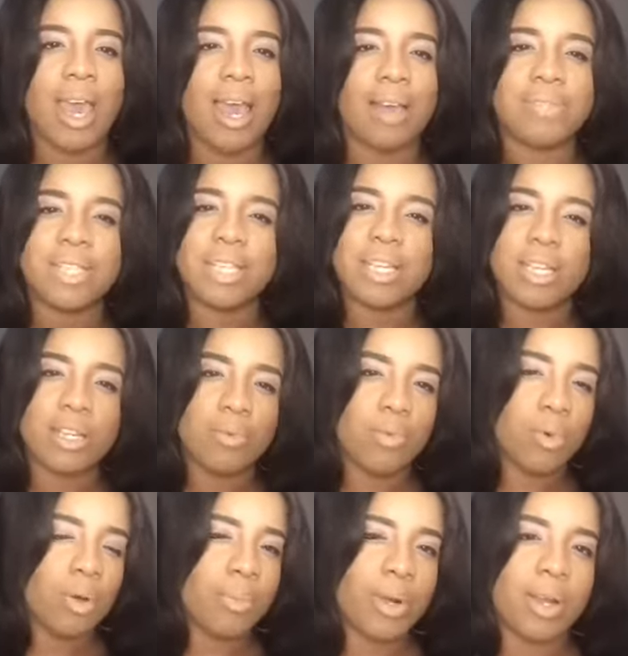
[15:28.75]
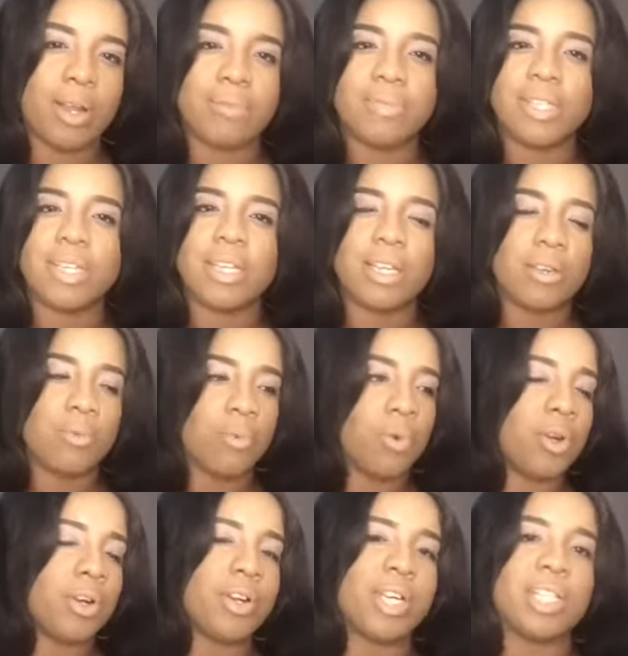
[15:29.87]
I've seen it in Walmart, I've seen it in
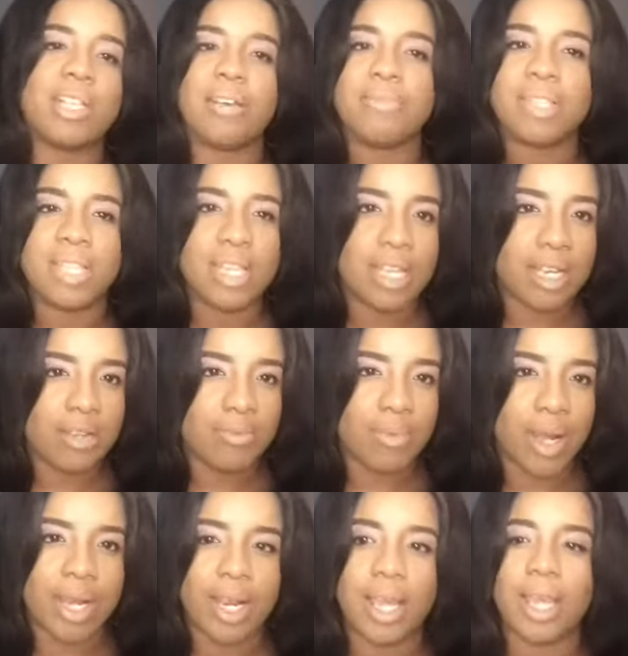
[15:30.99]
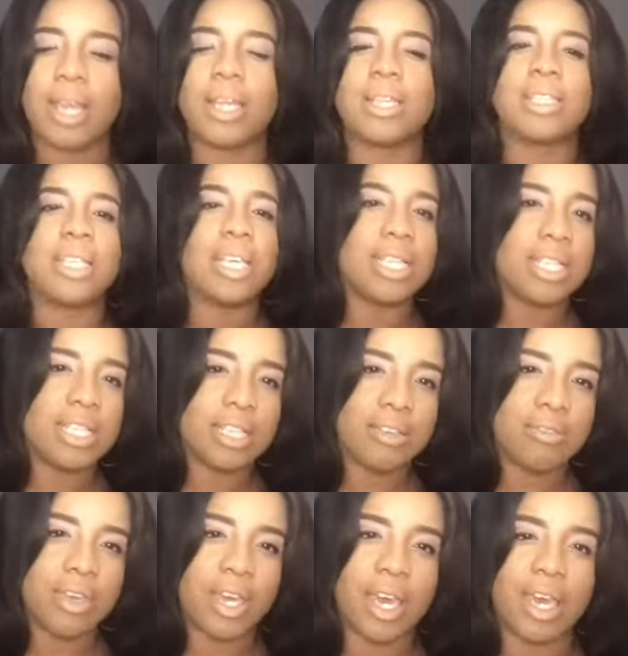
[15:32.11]
Walgreens, I've seen it in Rite Aid, it's in
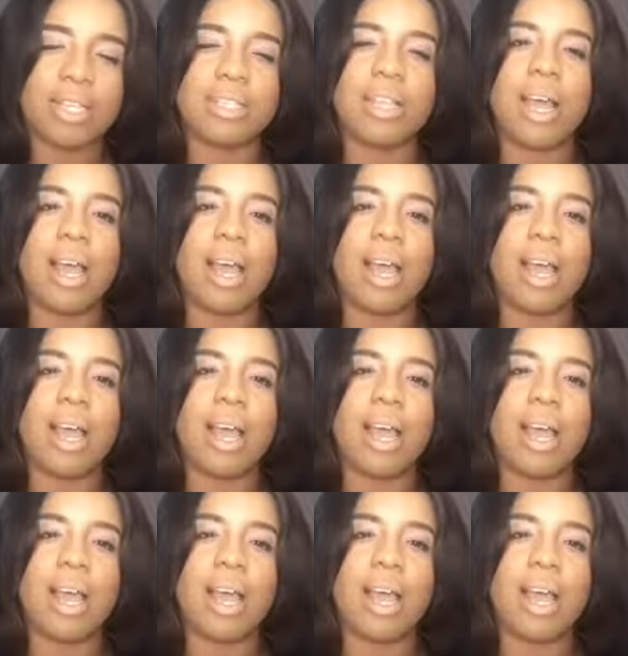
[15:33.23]
CVS.